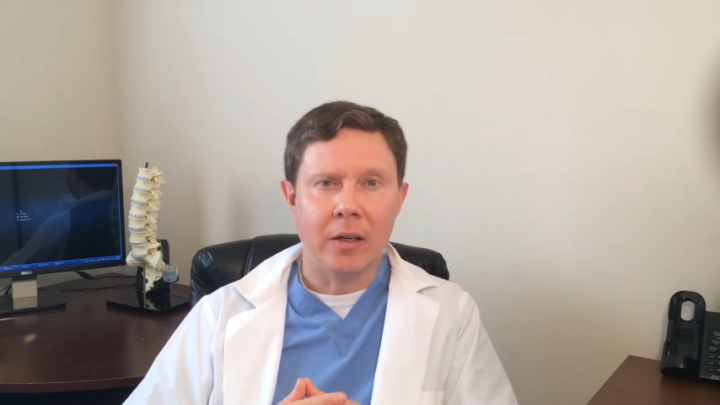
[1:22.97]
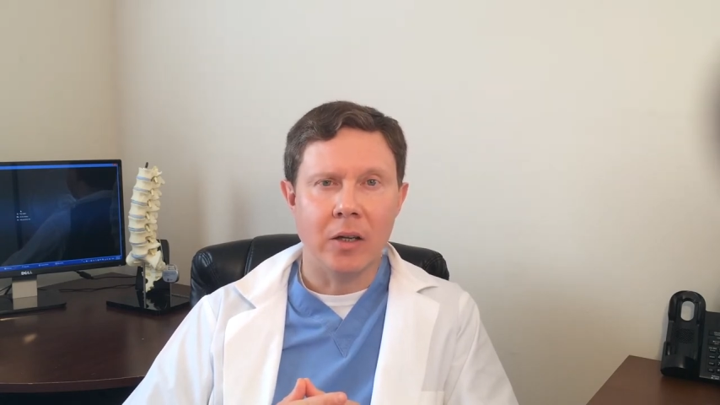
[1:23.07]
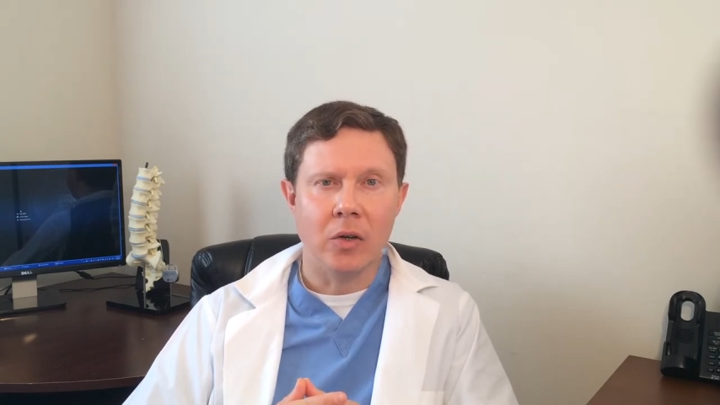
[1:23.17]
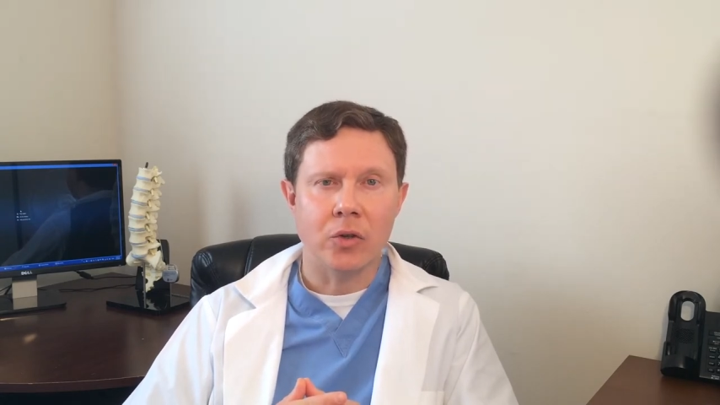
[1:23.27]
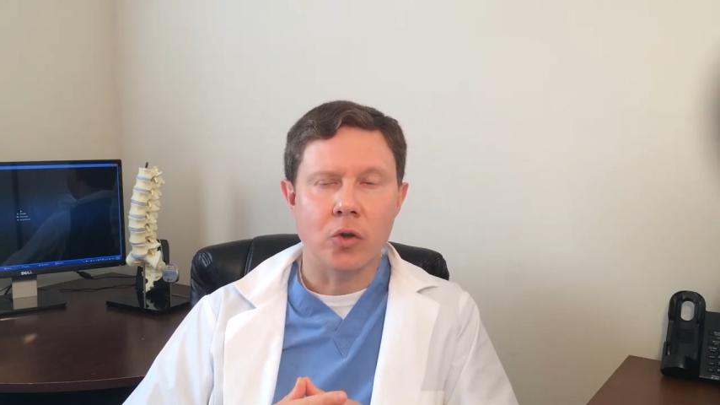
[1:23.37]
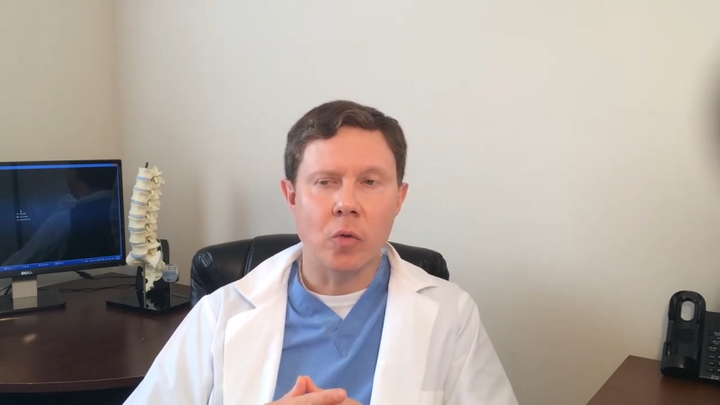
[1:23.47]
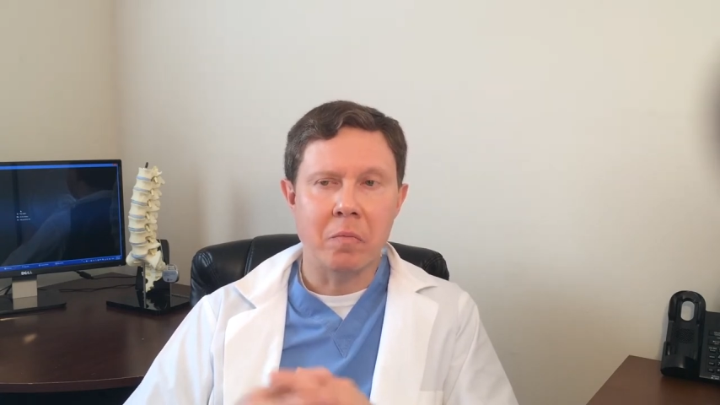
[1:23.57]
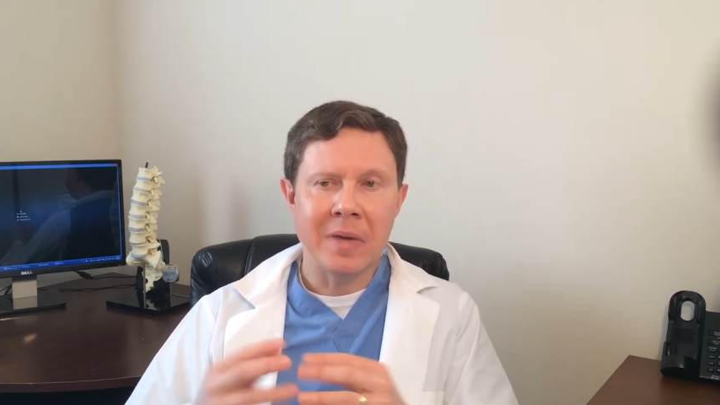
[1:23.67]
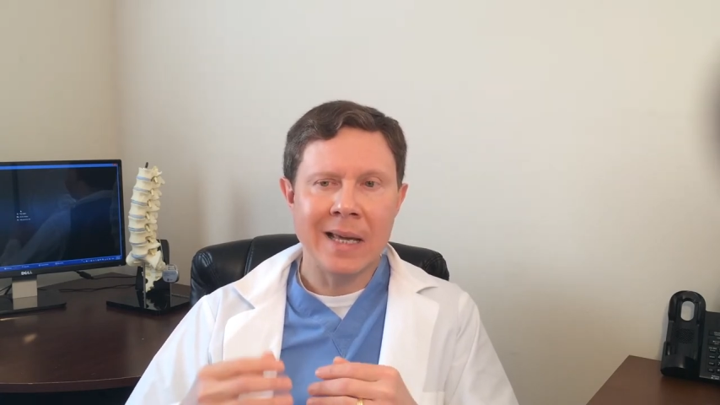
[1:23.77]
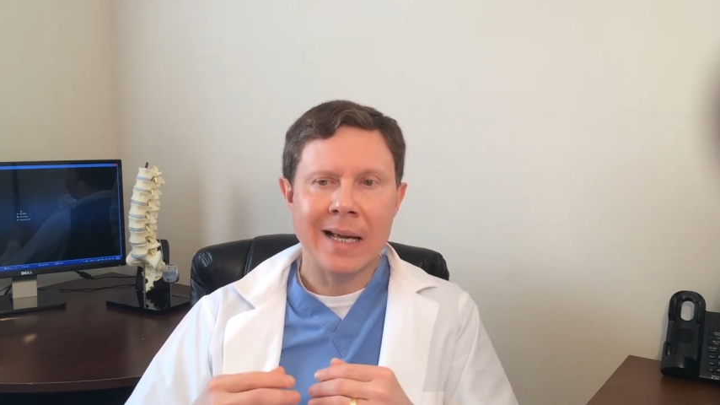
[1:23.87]
You know, so
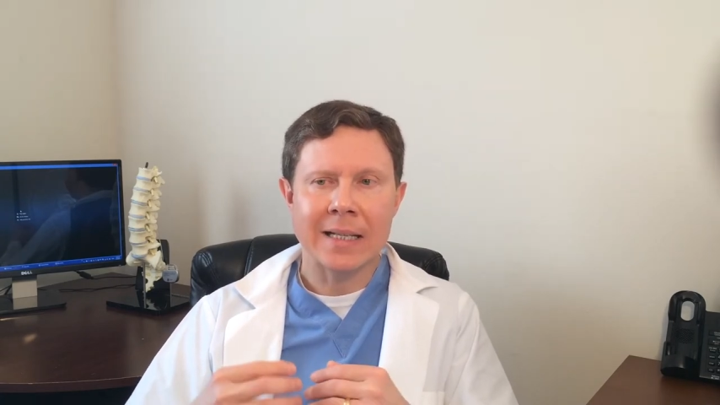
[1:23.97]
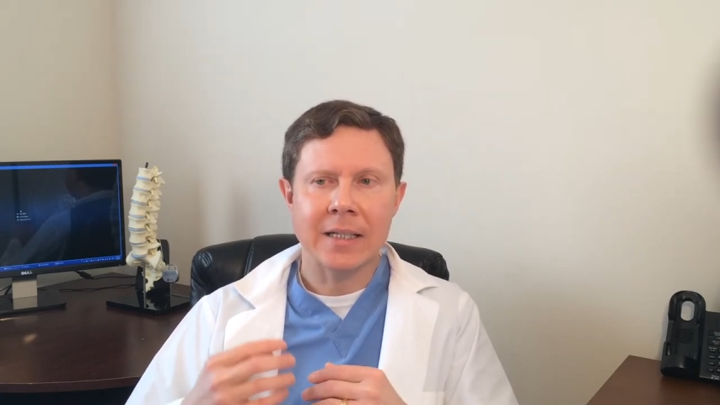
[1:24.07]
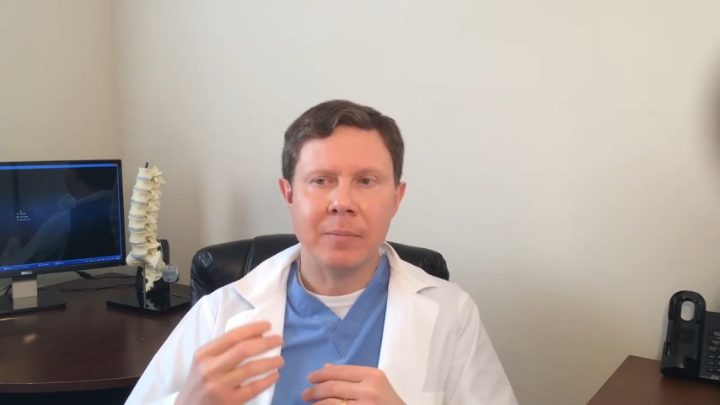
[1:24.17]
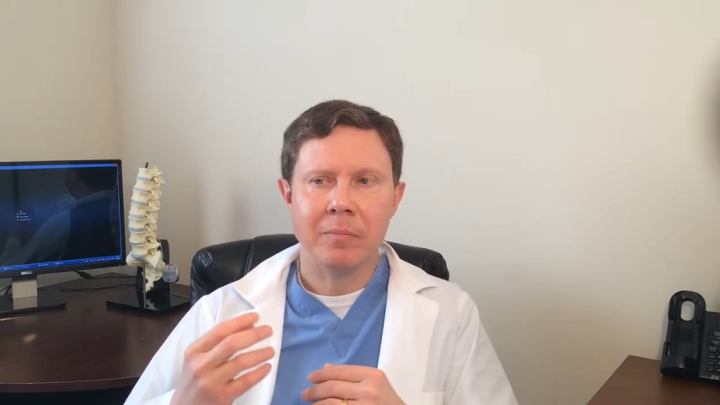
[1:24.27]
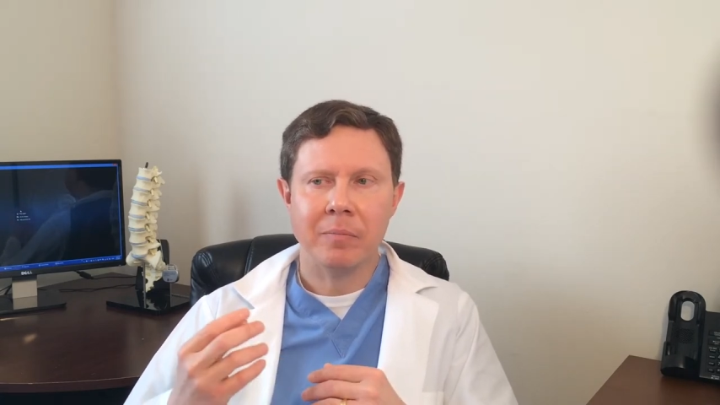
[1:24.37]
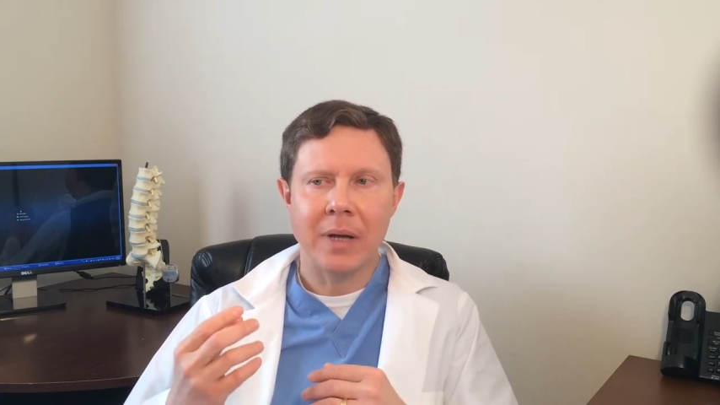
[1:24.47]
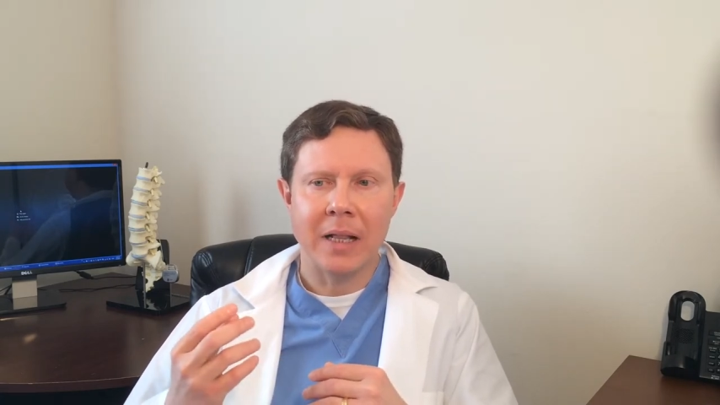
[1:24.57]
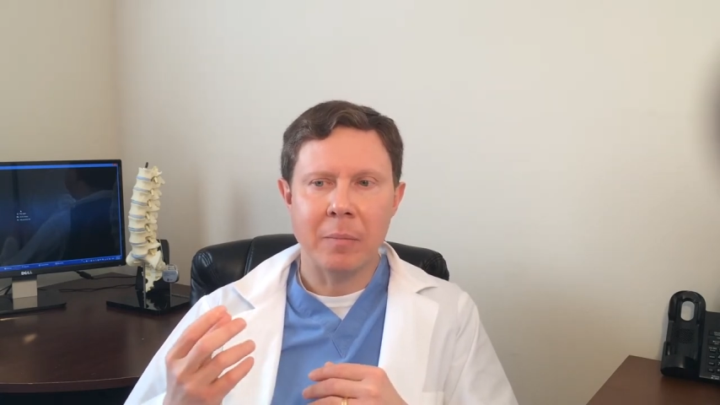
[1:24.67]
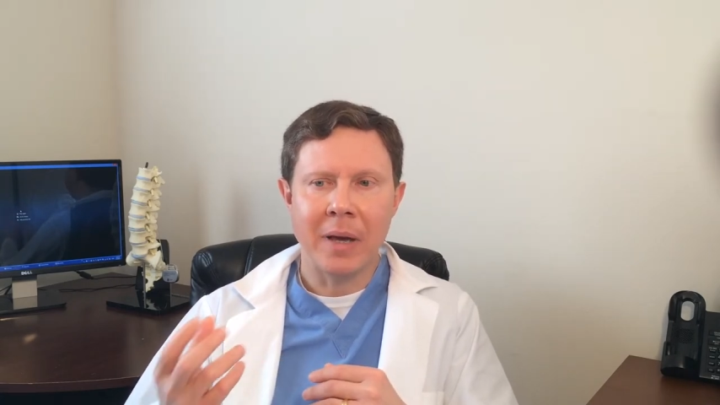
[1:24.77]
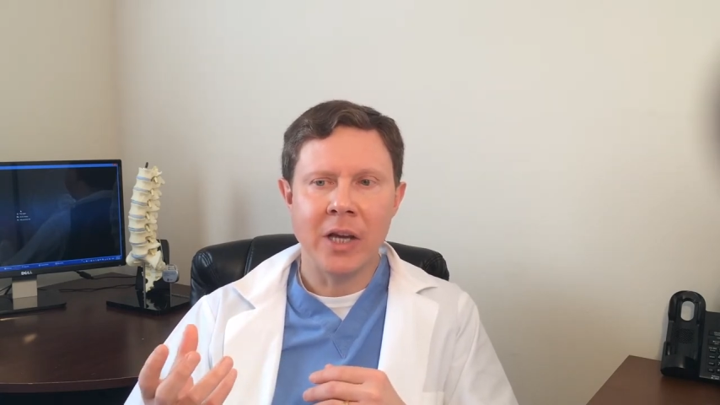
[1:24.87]
me as a
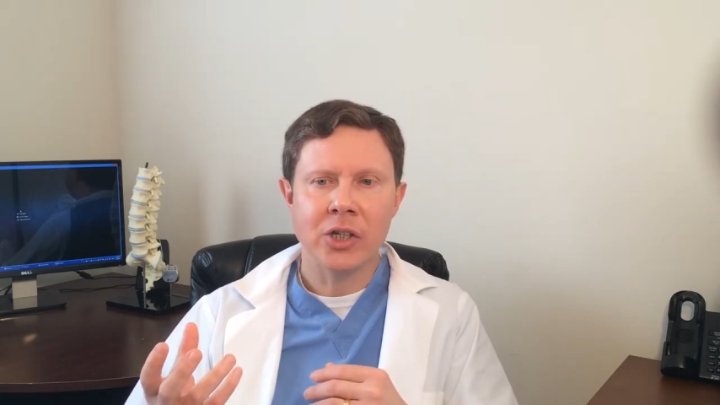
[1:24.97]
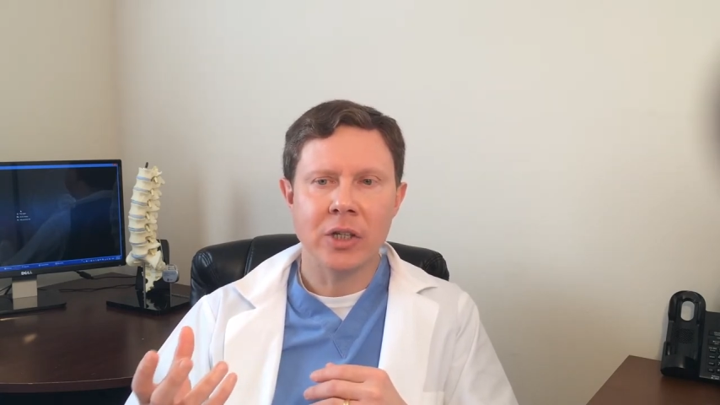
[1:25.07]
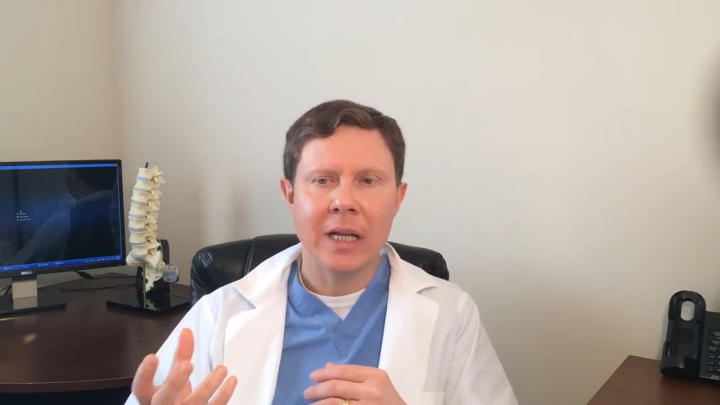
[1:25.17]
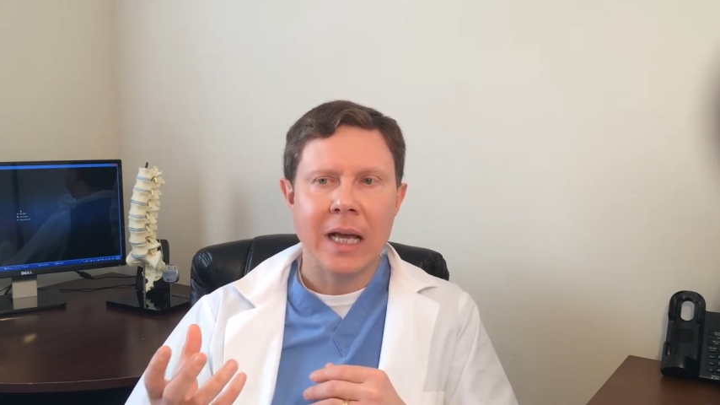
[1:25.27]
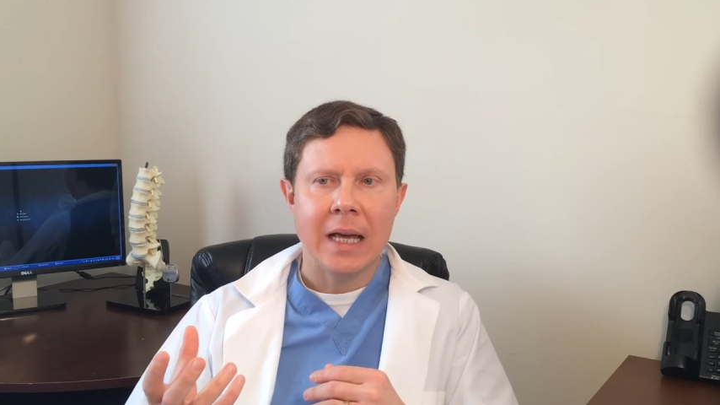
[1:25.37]
and the patient